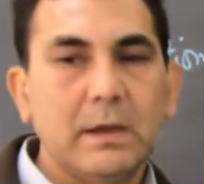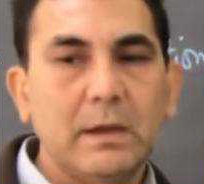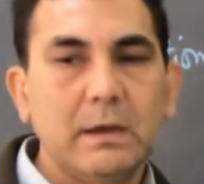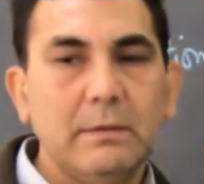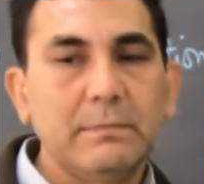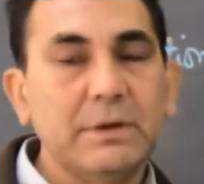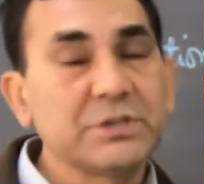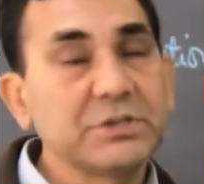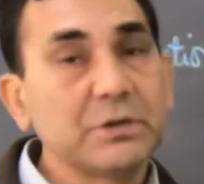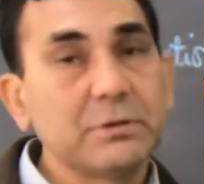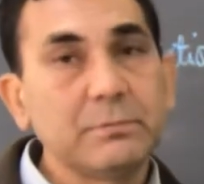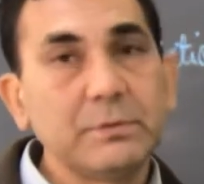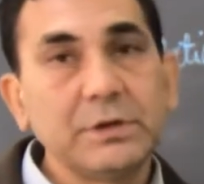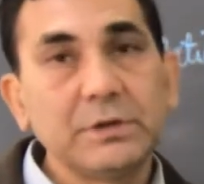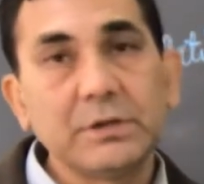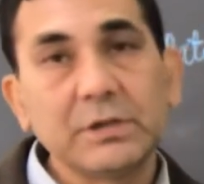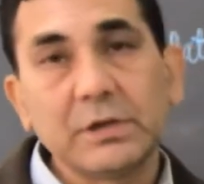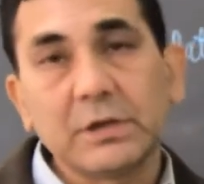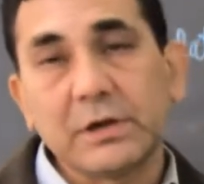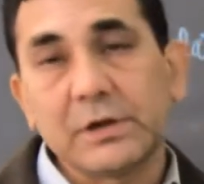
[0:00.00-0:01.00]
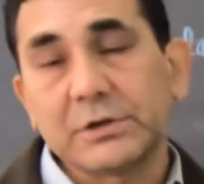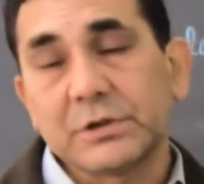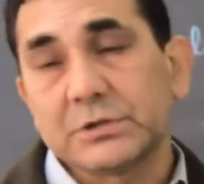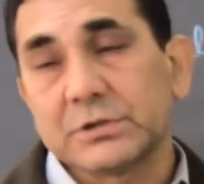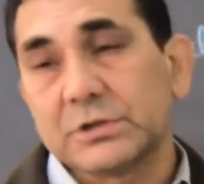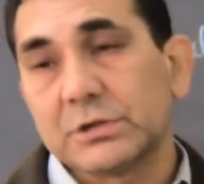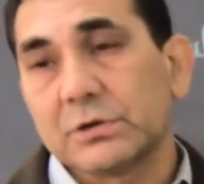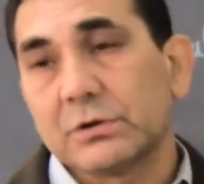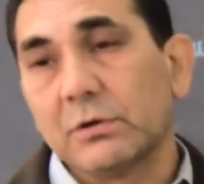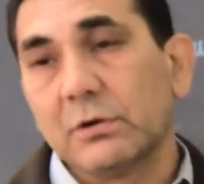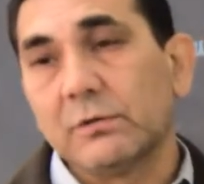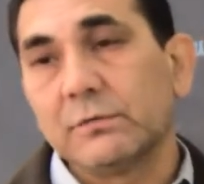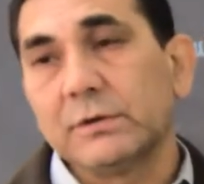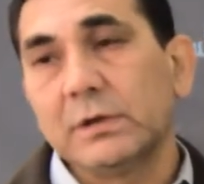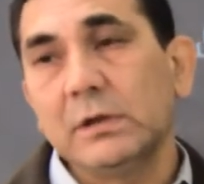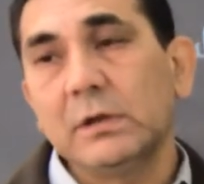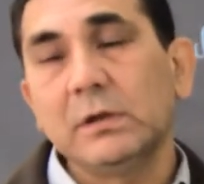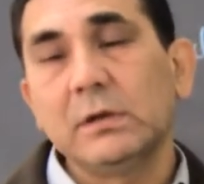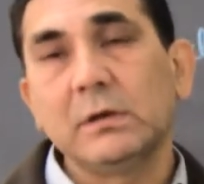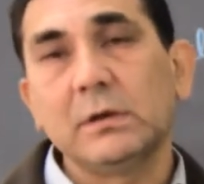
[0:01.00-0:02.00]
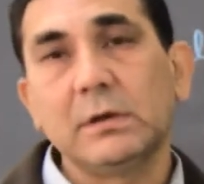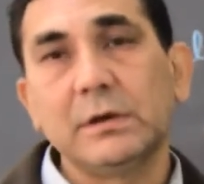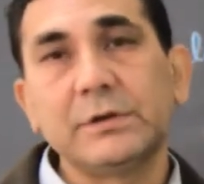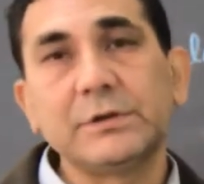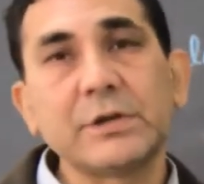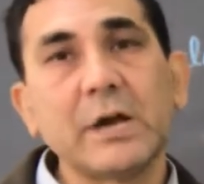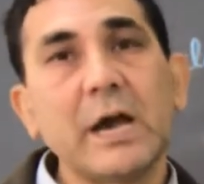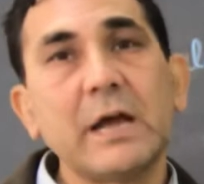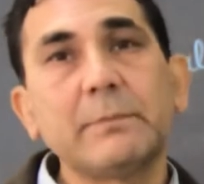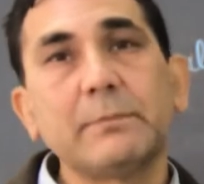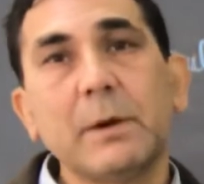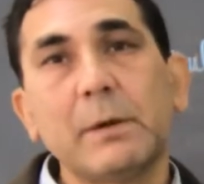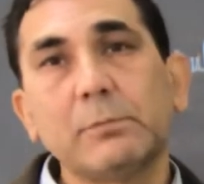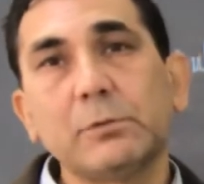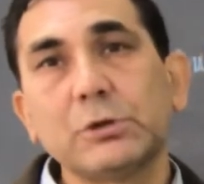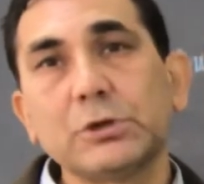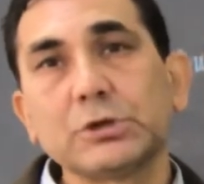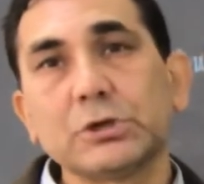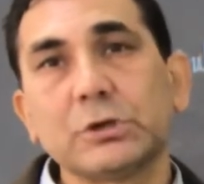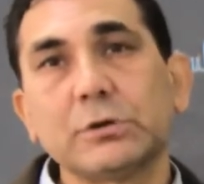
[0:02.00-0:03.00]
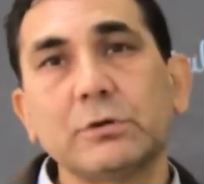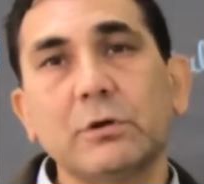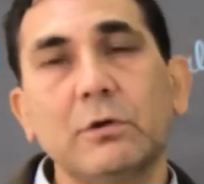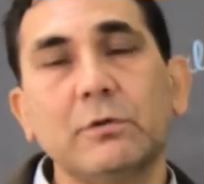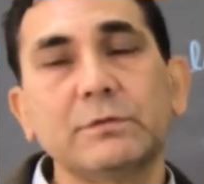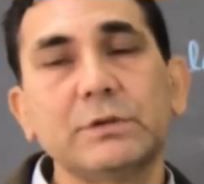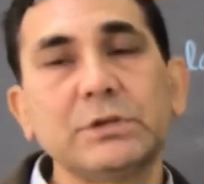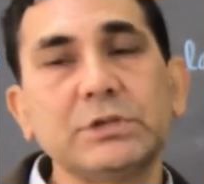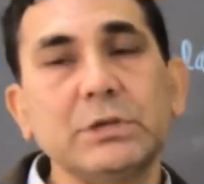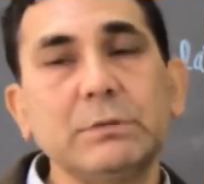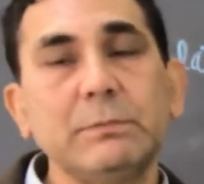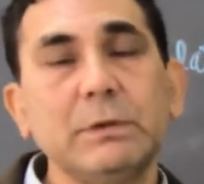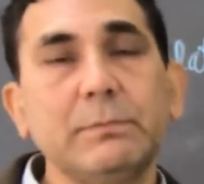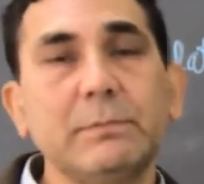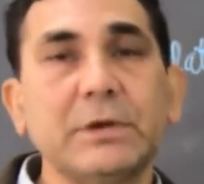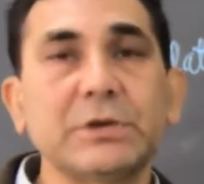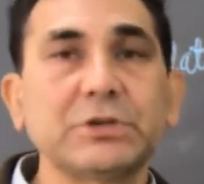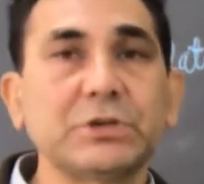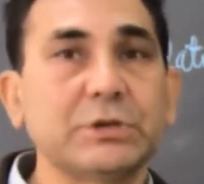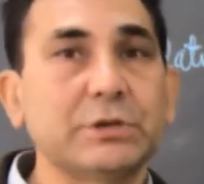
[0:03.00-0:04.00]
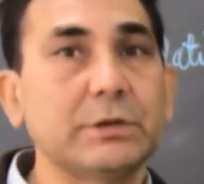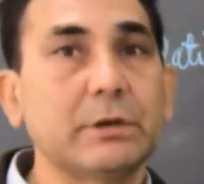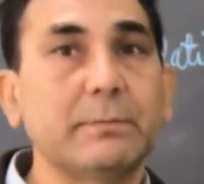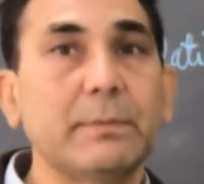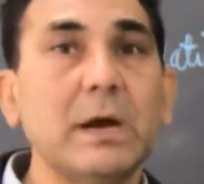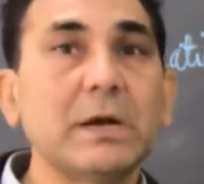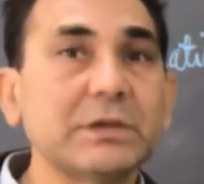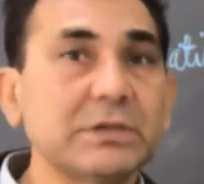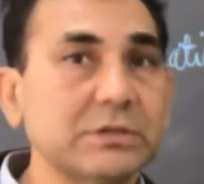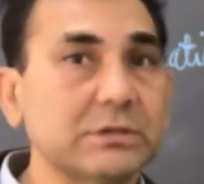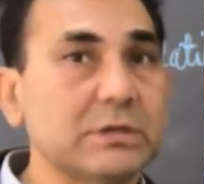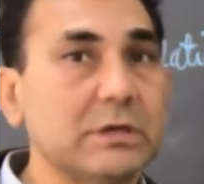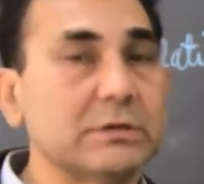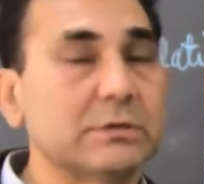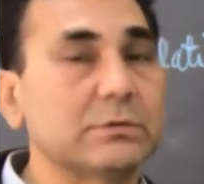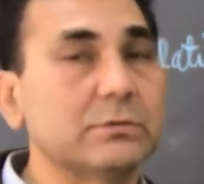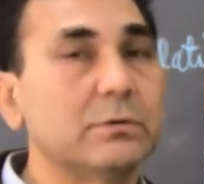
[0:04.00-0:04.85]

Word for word: measurement, the characteristic of the entire population of the TB patient in the Pakistan.